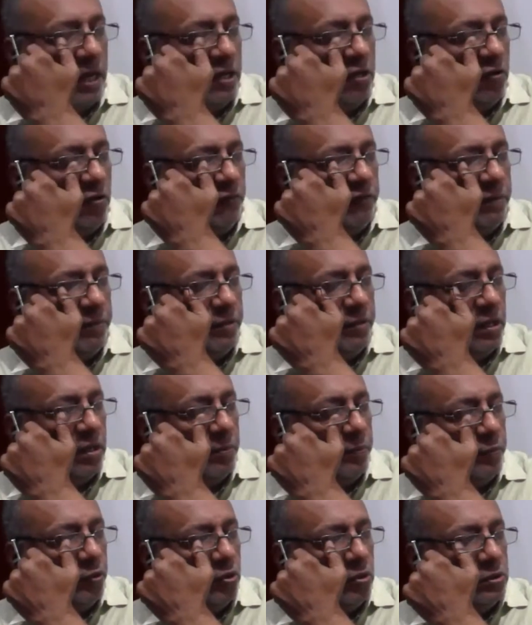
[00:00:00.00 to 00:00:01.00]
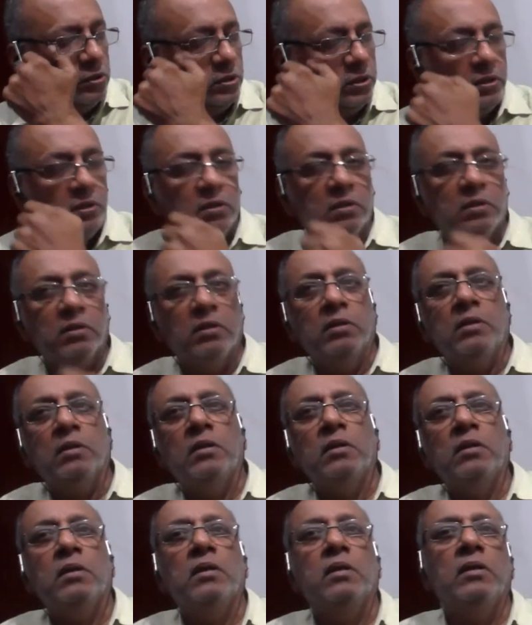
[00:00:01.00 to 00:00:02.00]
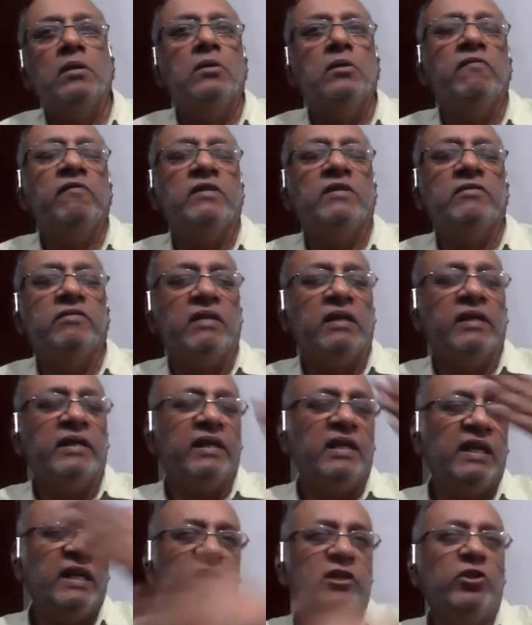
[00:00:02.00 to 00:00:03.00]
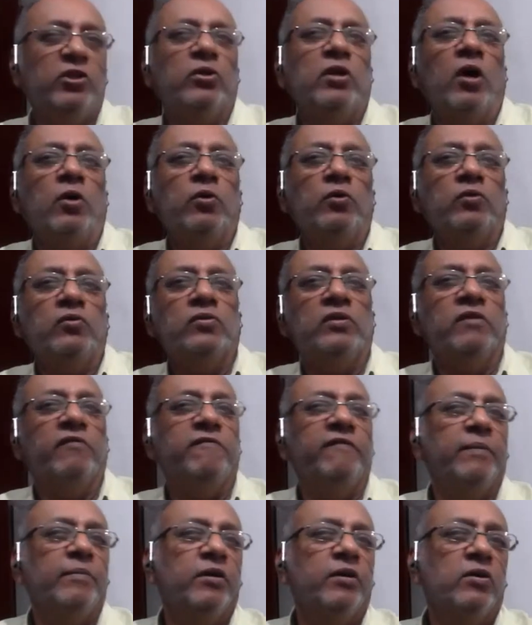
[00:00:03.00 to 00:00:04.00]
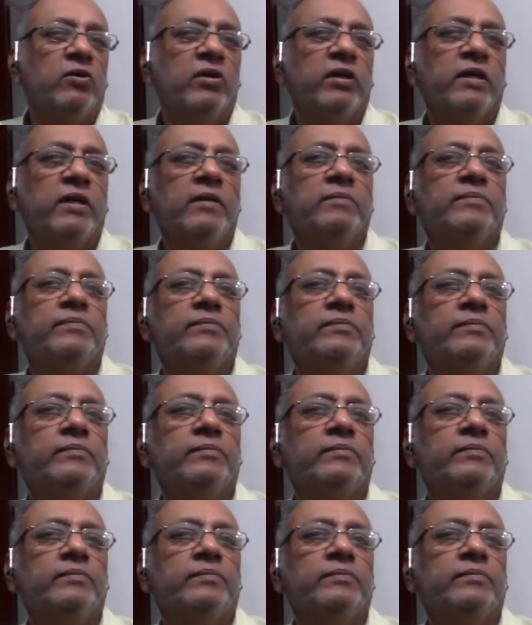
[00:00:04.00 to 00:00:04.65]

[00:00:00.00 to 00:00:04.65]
iliofemoral approach, which will lead you down to the femur.